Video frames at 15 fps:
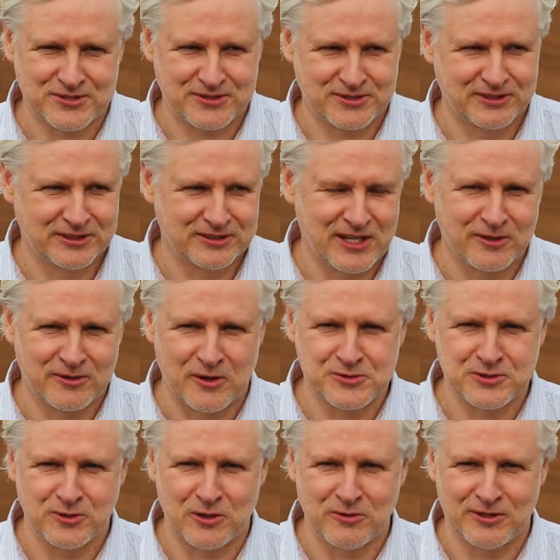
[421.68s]
we are
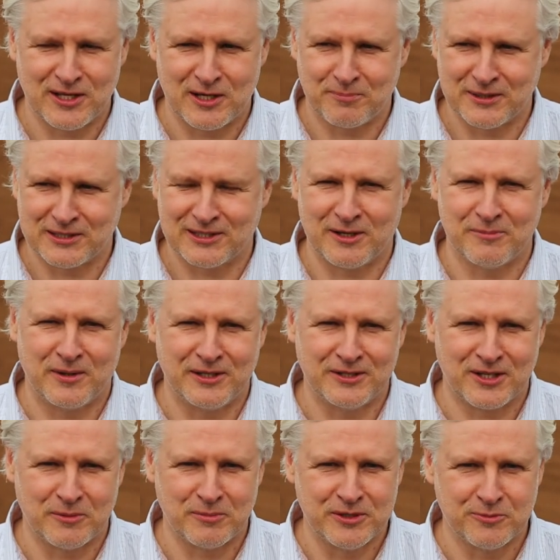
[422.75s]
located in Jelgava
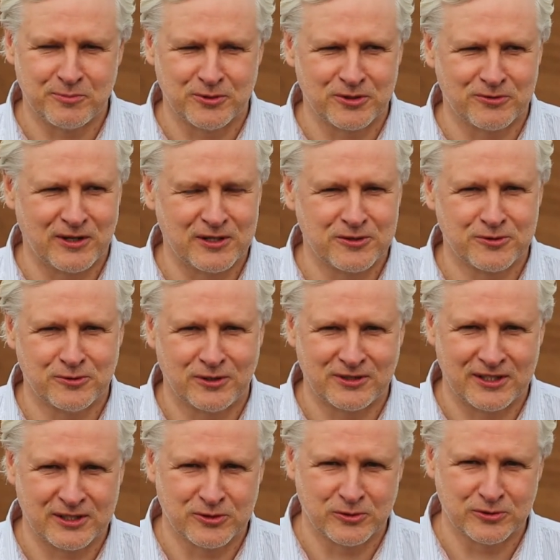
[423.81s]
local
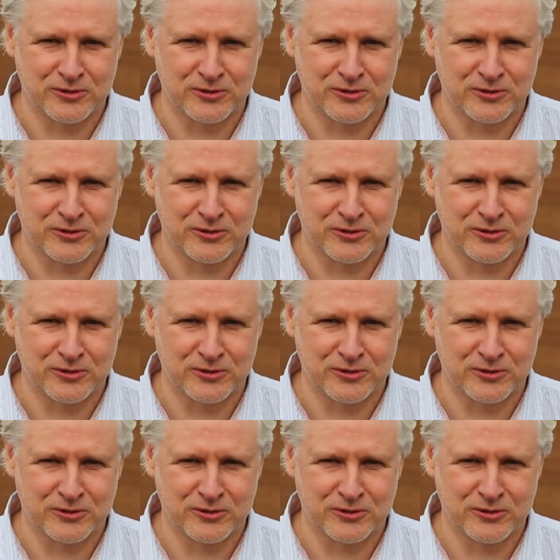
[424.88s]
municipality,